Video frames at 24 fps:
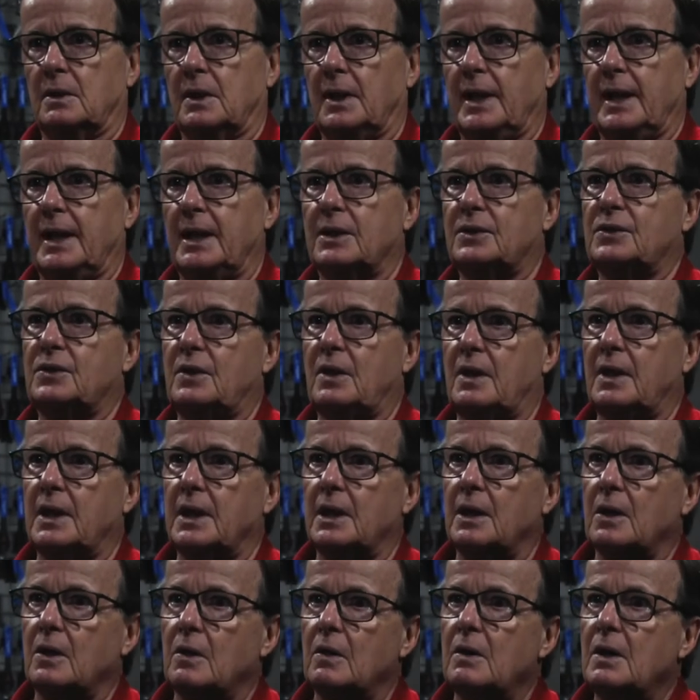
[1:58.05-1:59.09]
It's
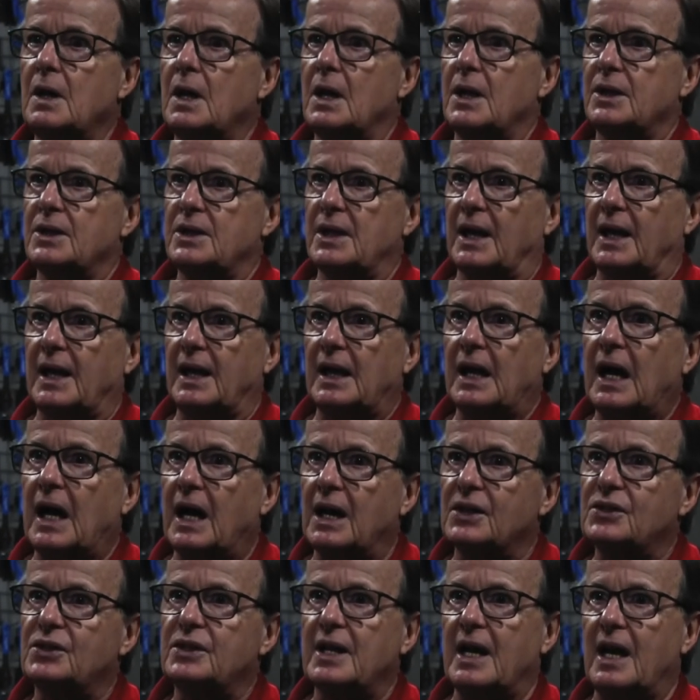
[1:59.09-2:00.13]
there to
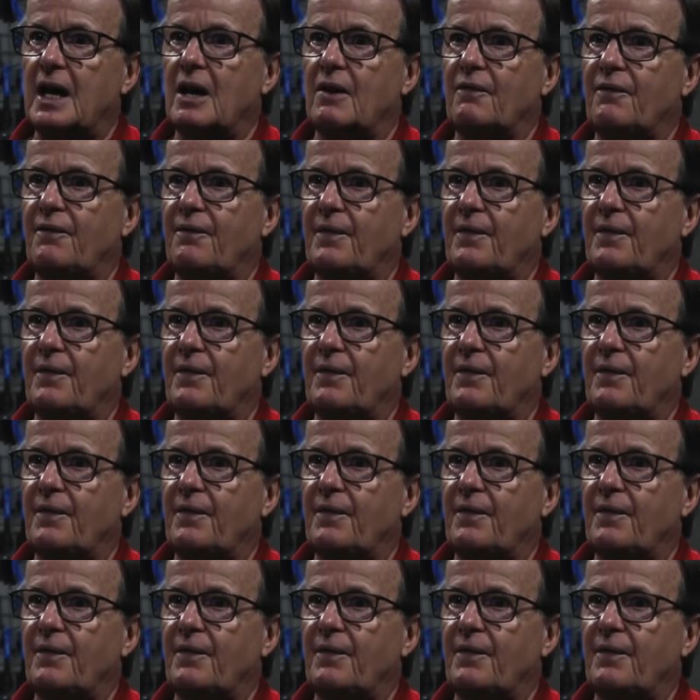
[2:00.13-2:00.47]
us to have